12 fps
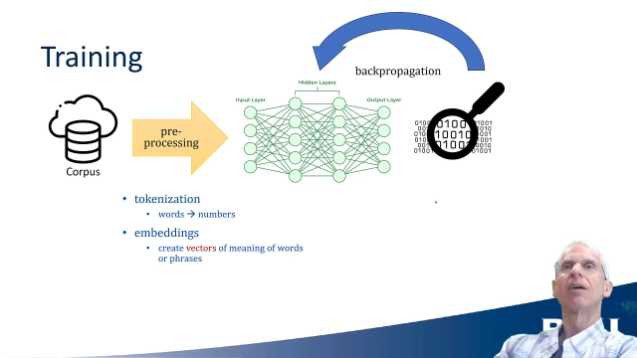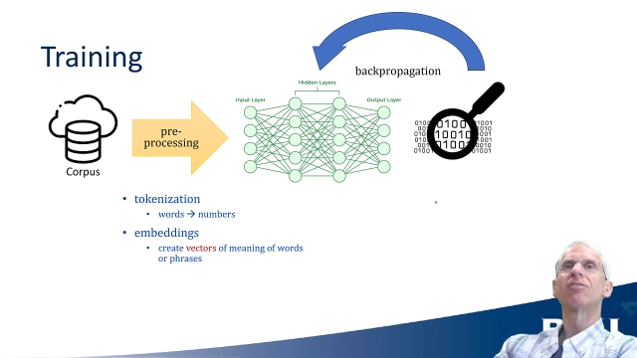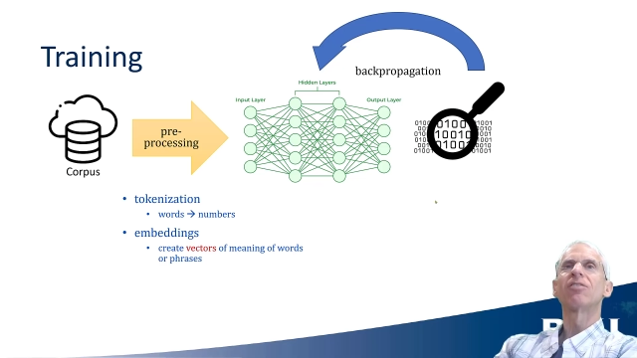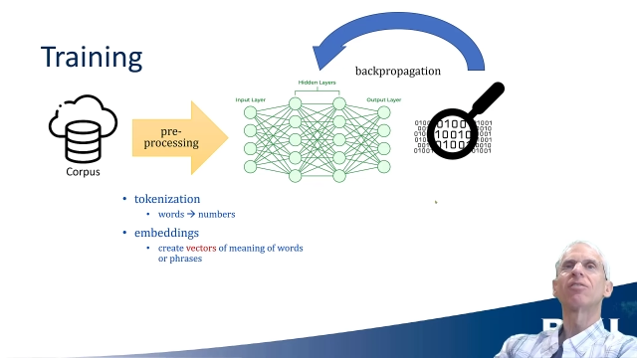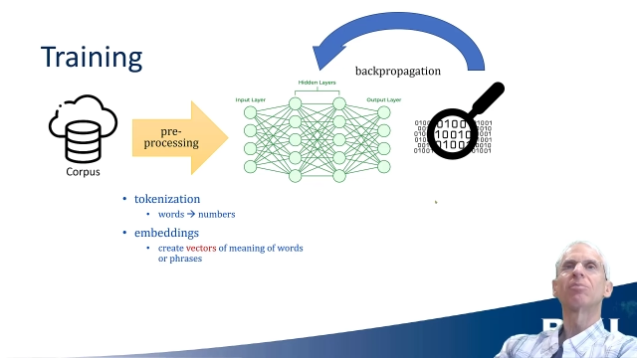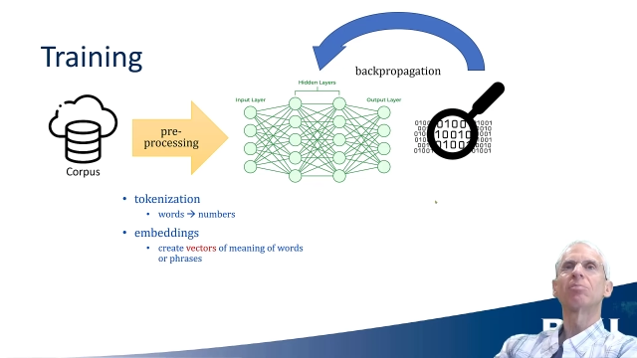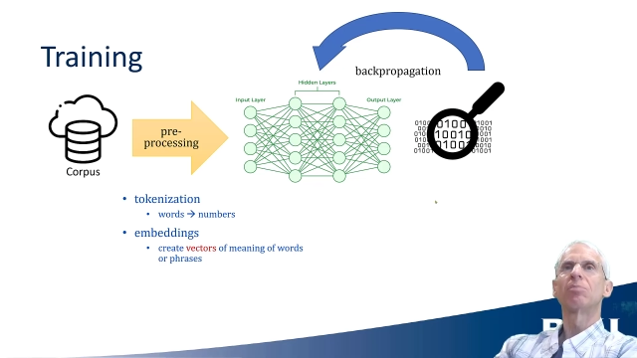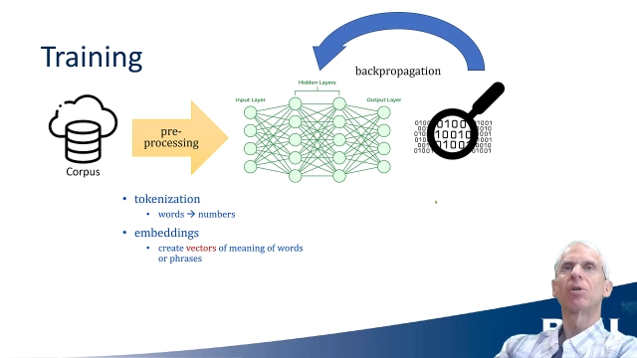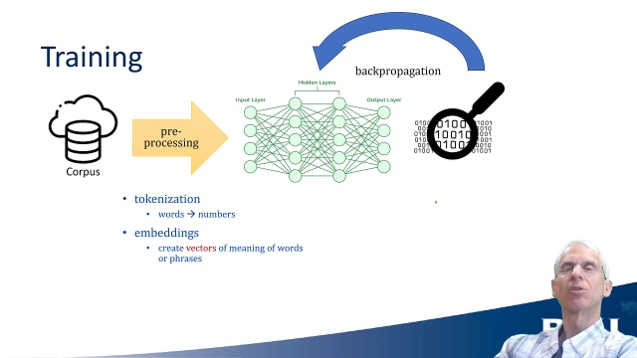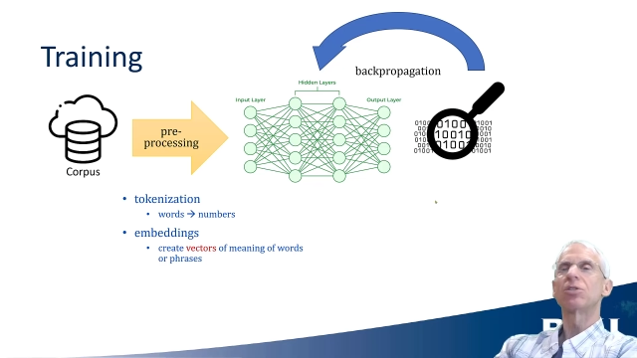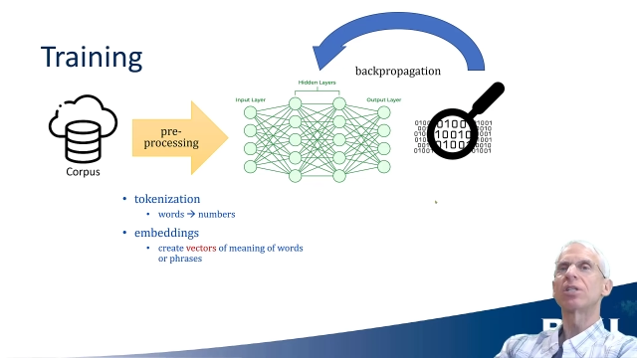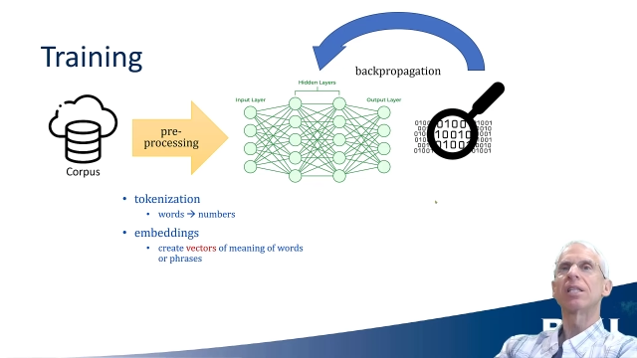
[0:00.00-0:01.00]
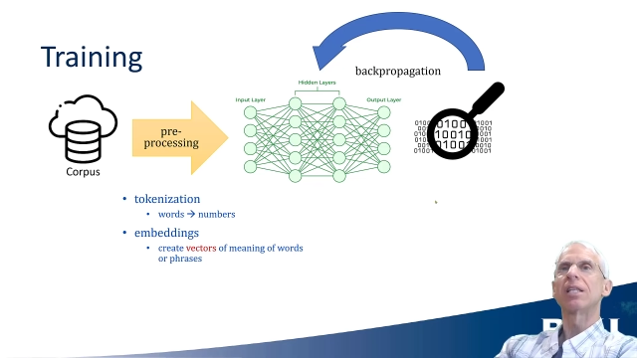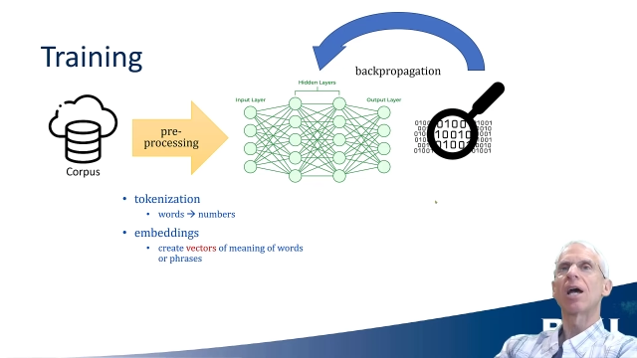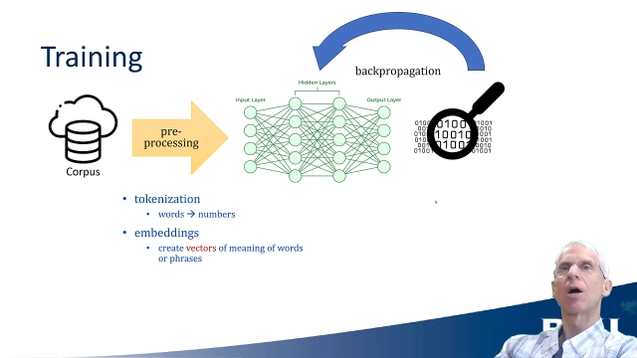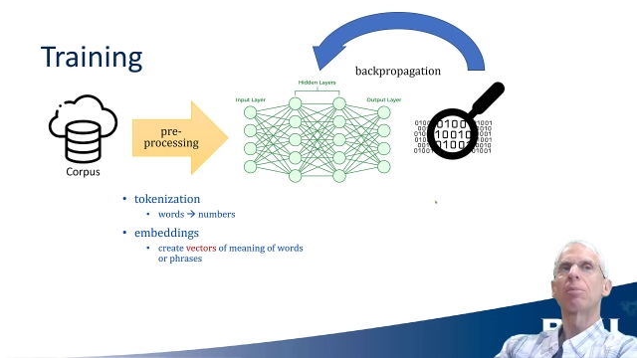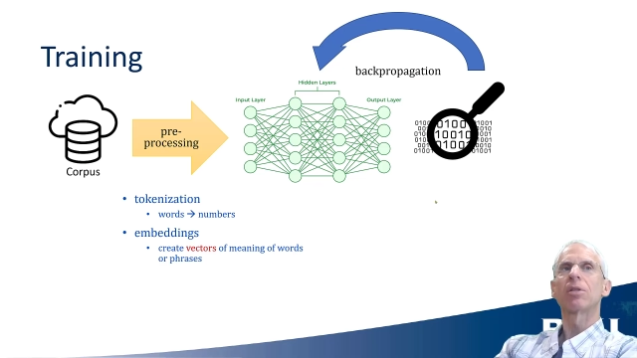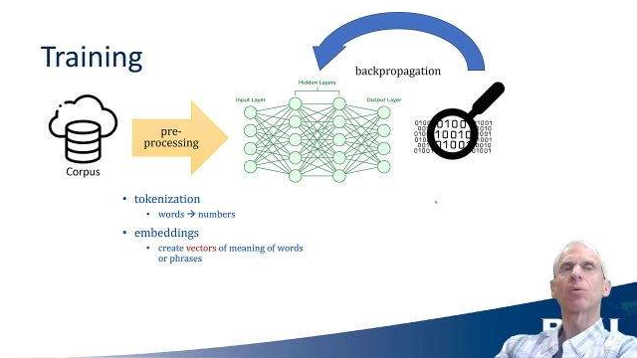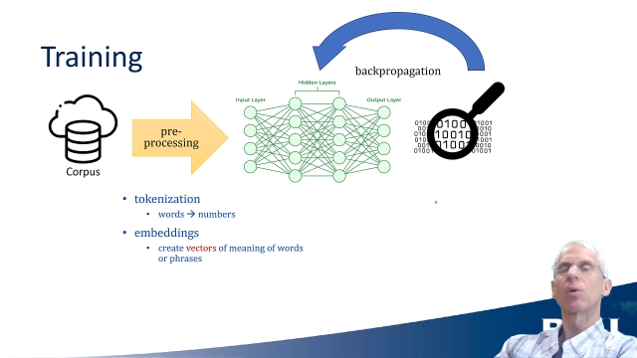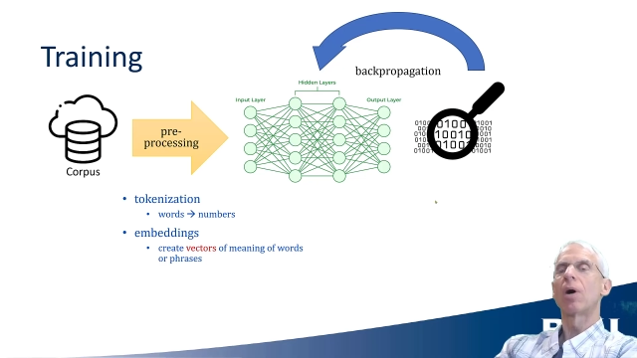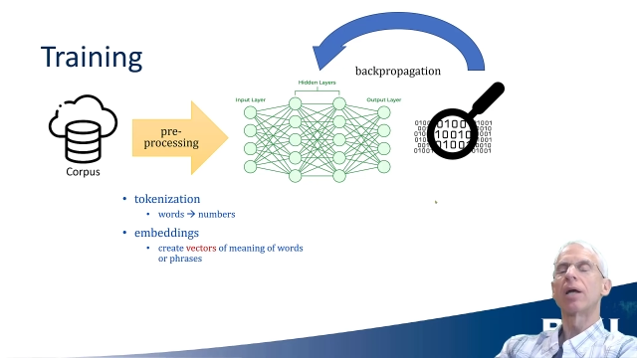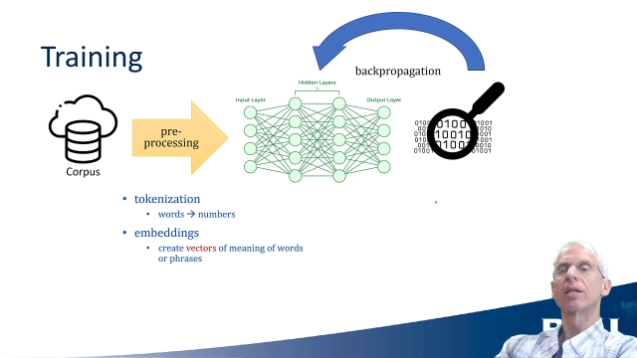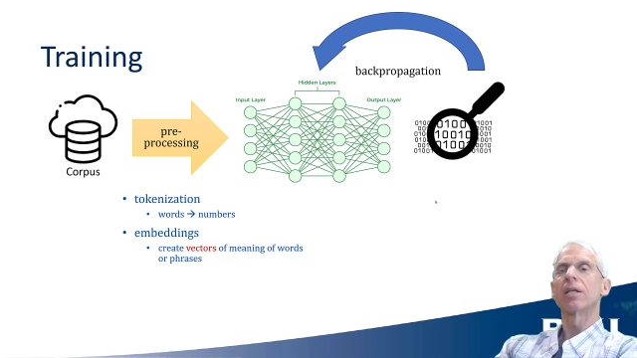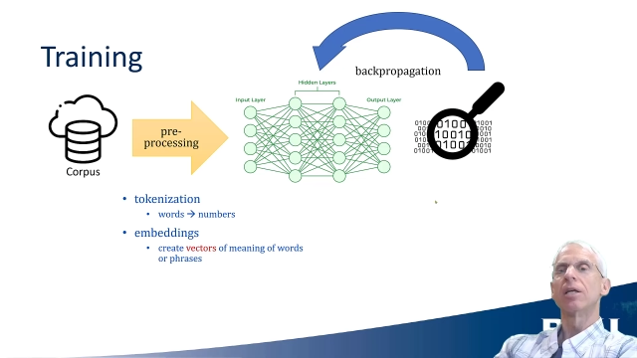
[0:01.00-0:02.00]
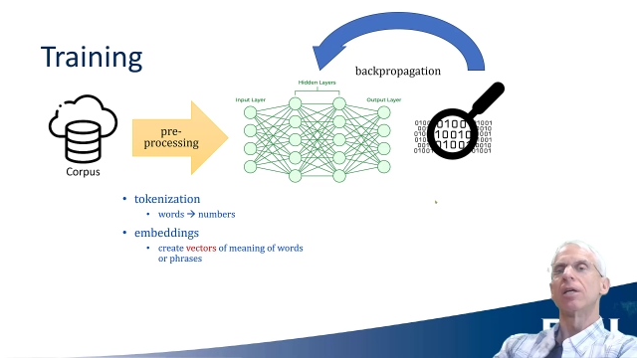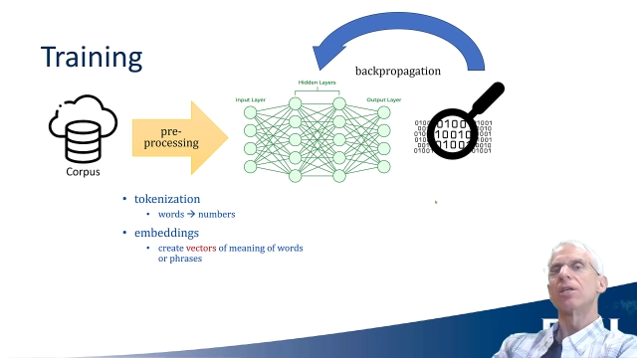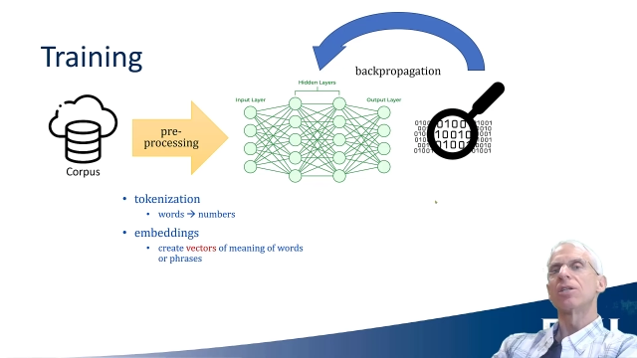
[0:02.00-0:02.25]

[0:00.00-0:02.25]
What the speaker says: of producing the output that we want.